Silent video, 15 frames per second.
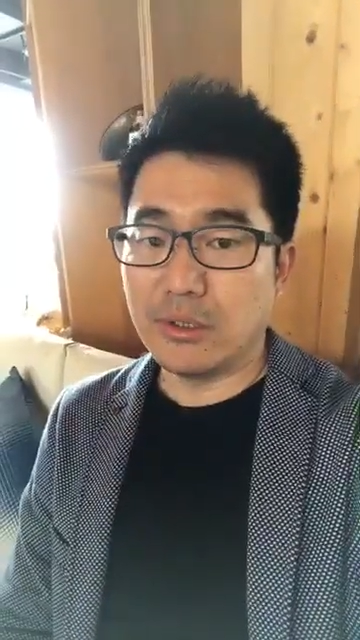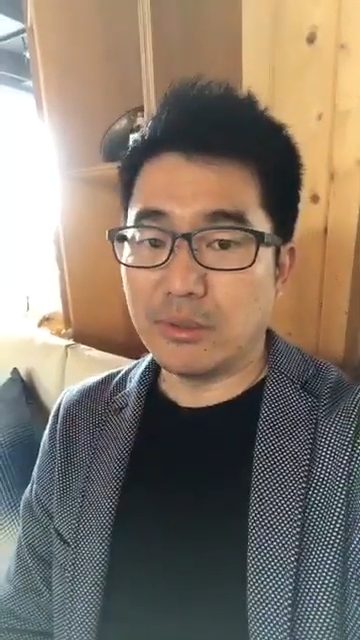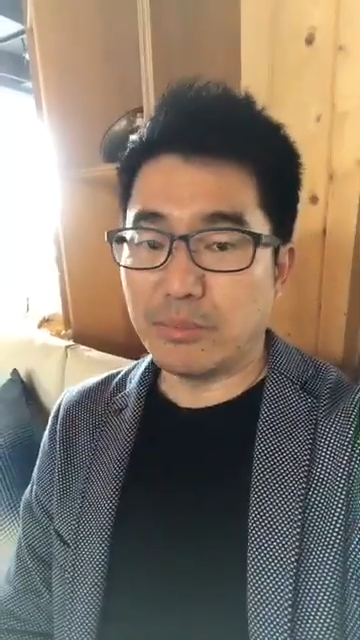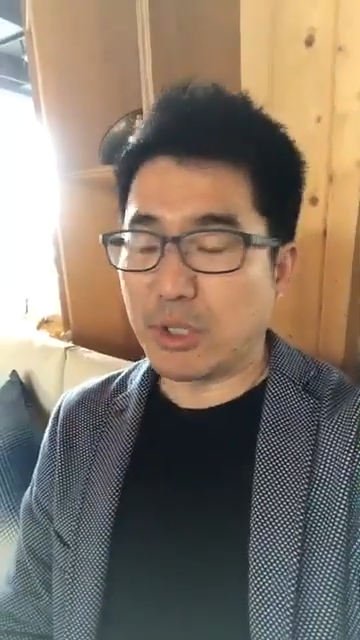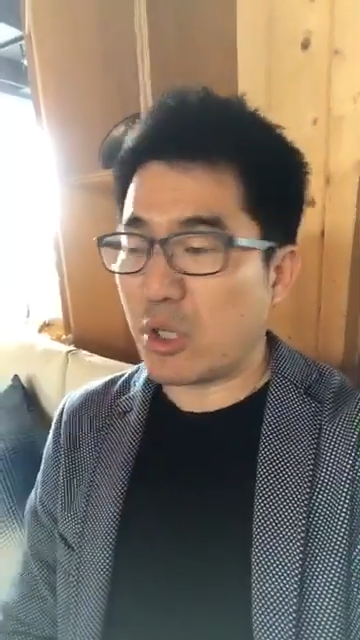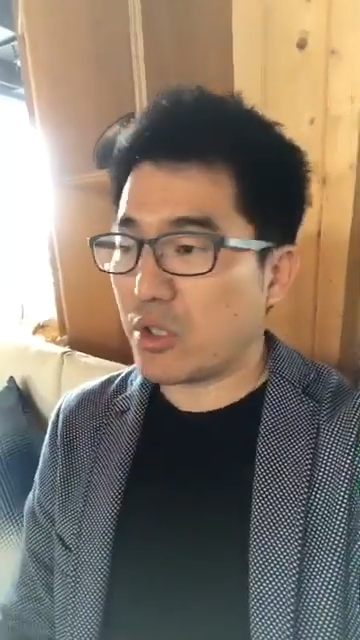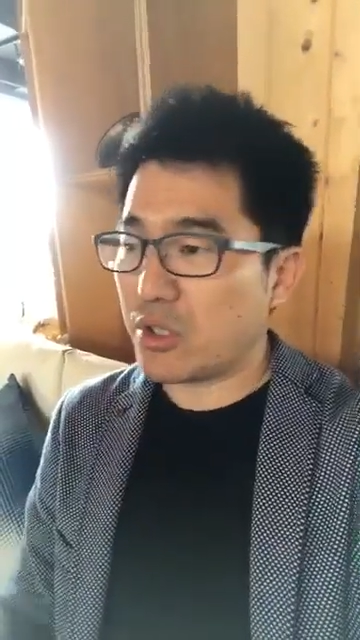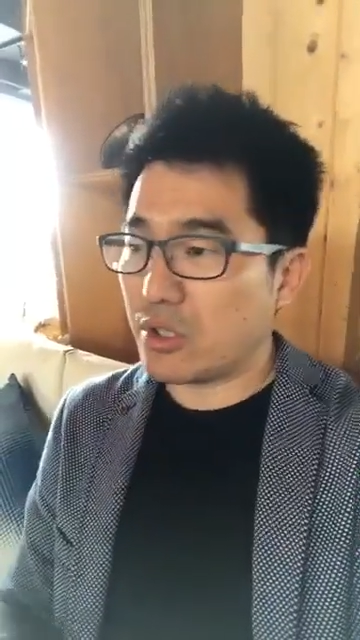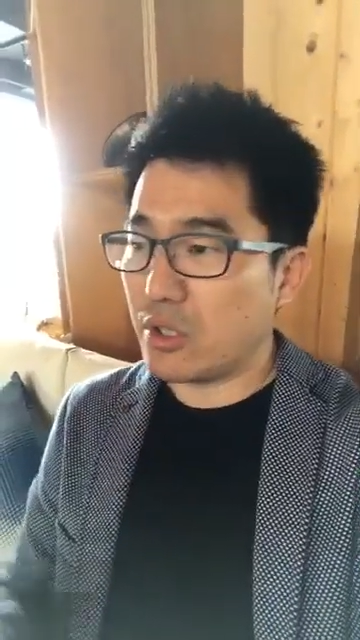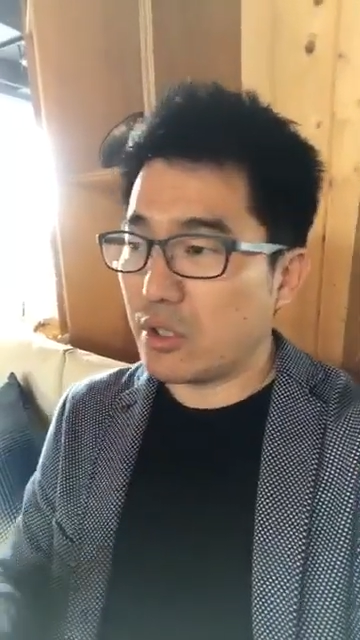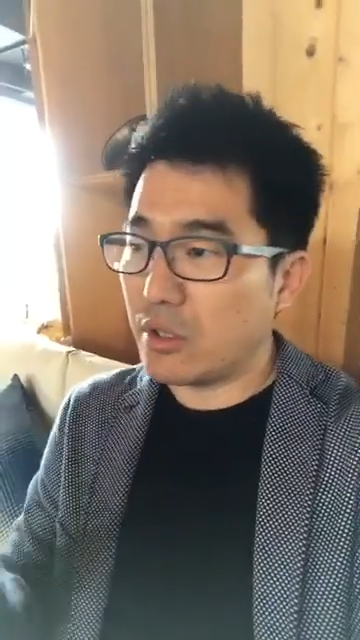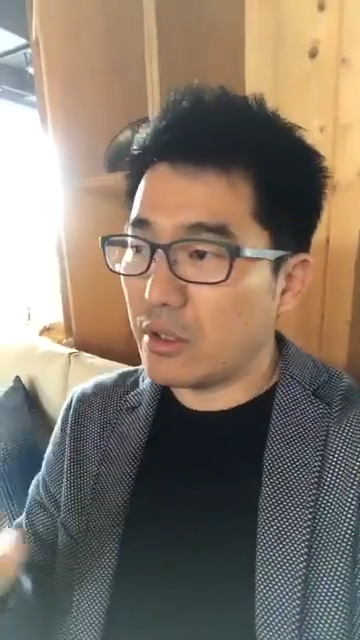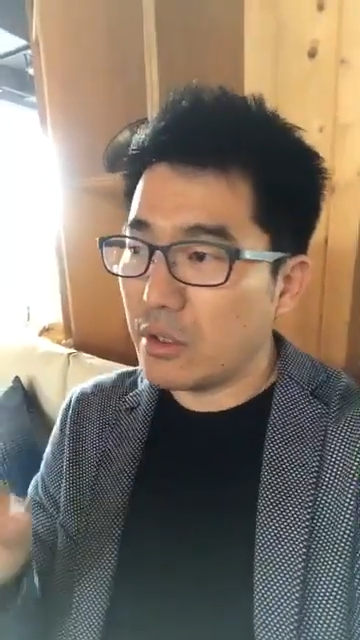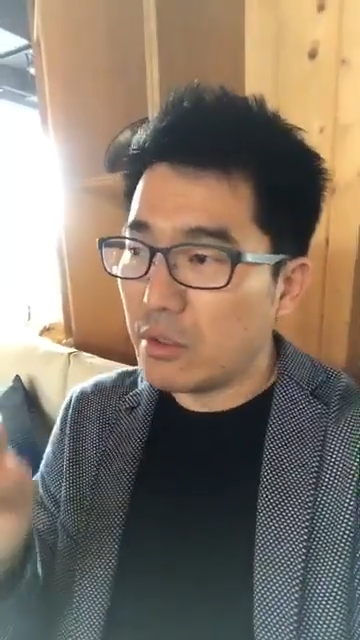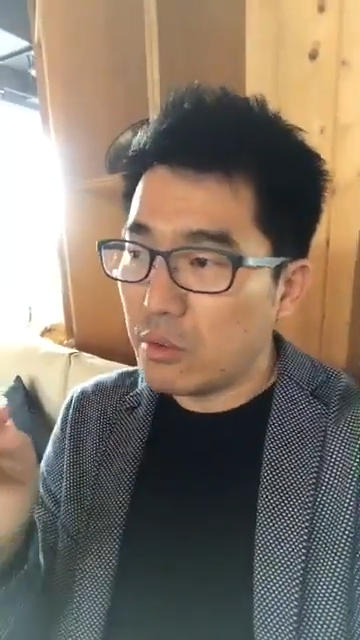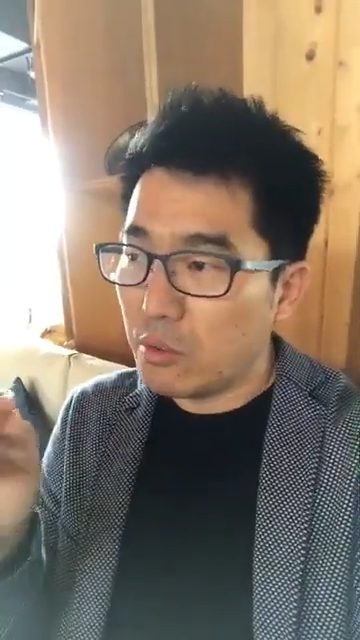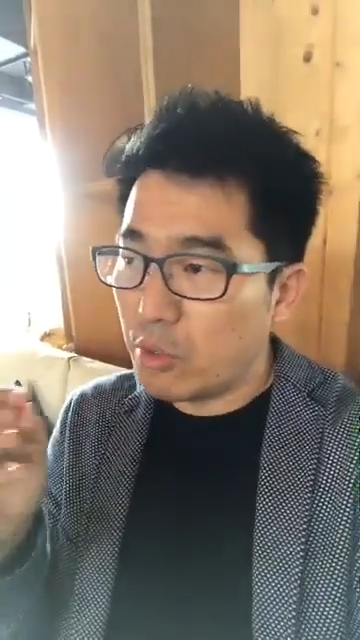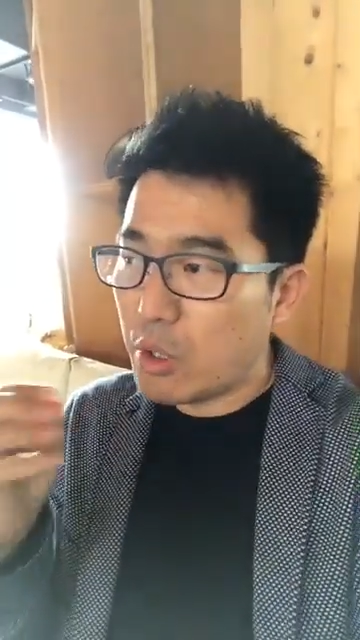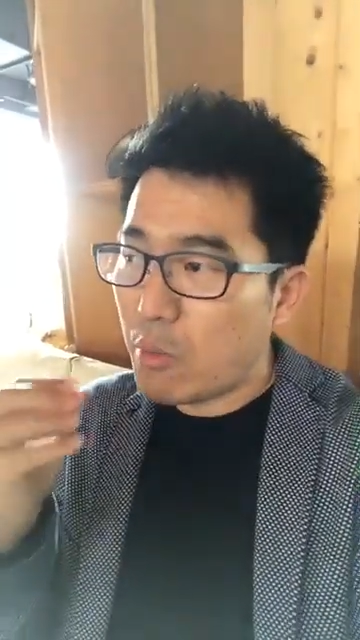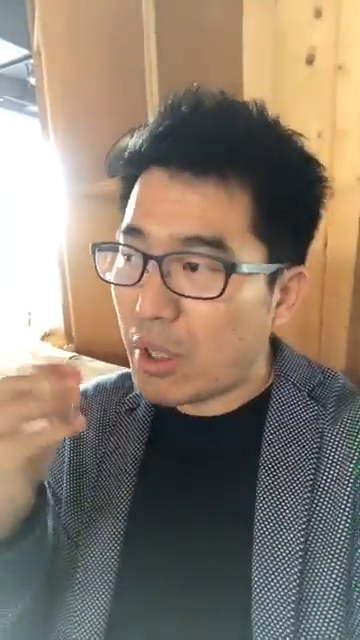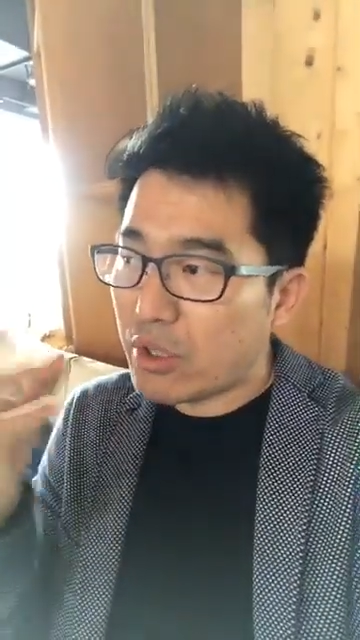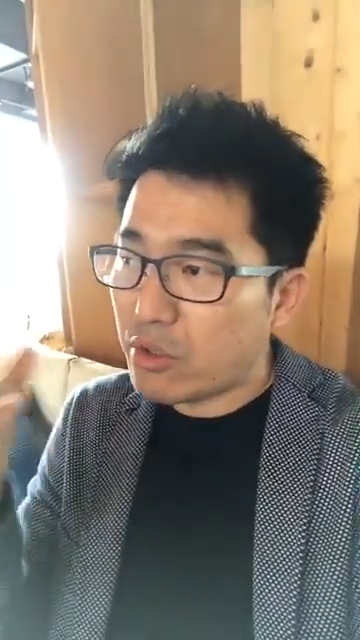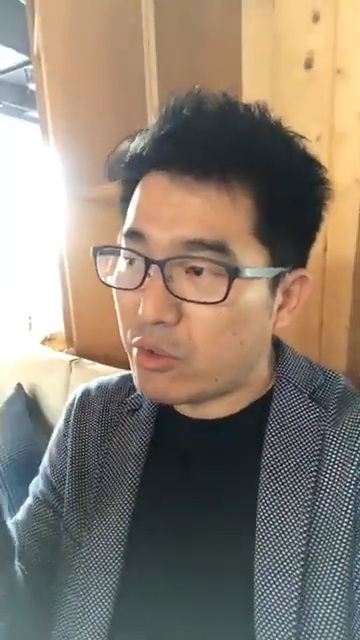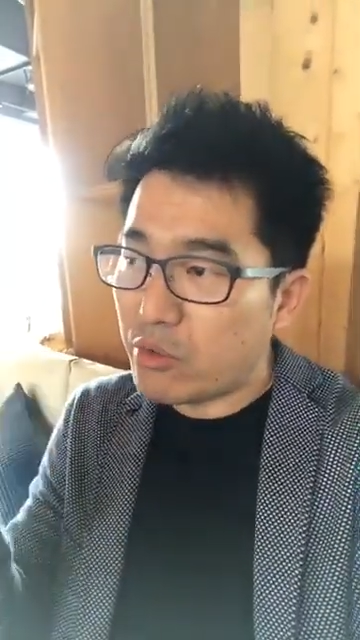Because we want